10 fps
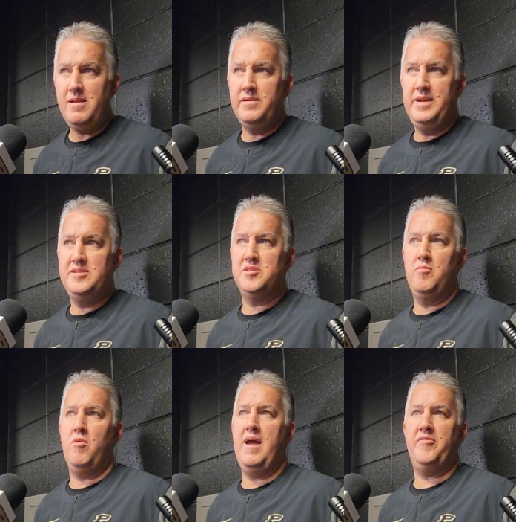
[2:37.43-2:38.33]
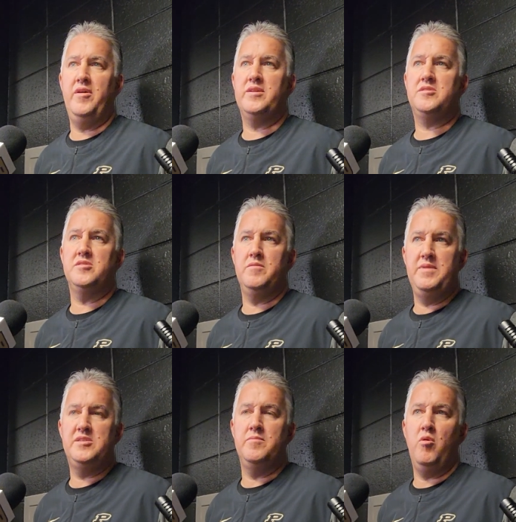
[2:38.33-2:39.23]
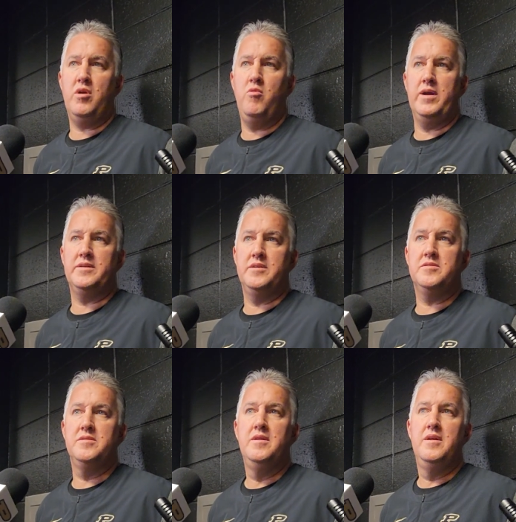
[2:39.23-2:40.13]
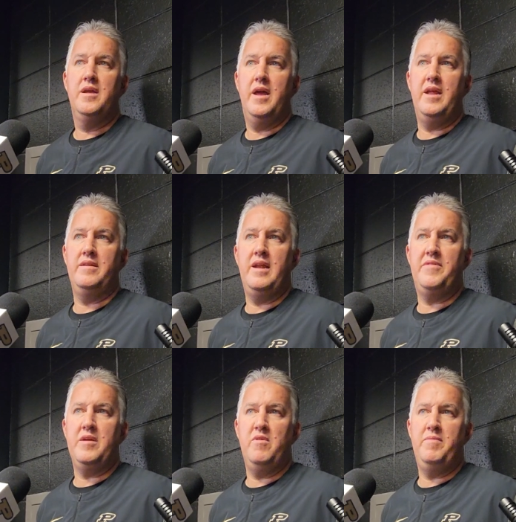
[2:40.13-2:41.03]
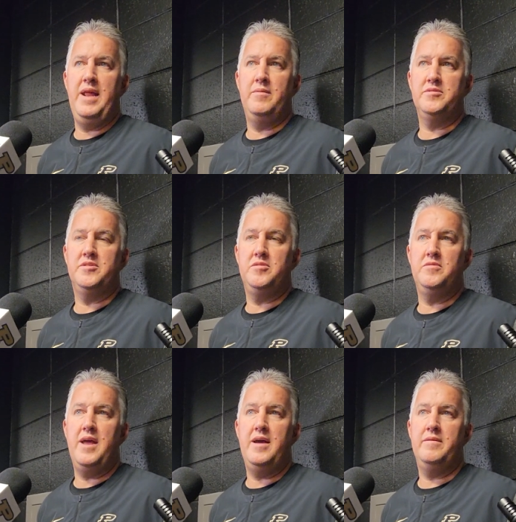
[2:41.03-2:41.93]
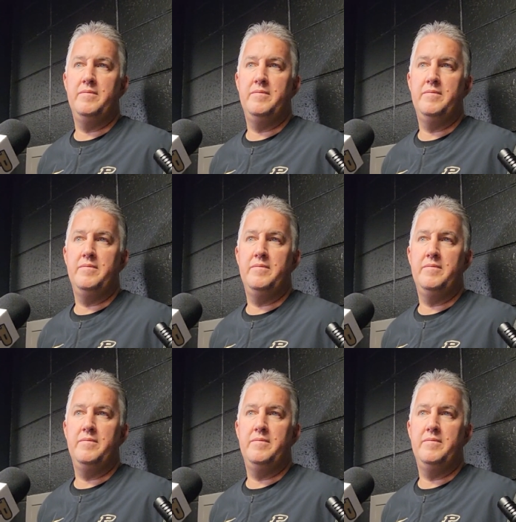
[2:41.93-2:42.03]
Need some more athleticism, need some more quickness, and I think we've been able to do that.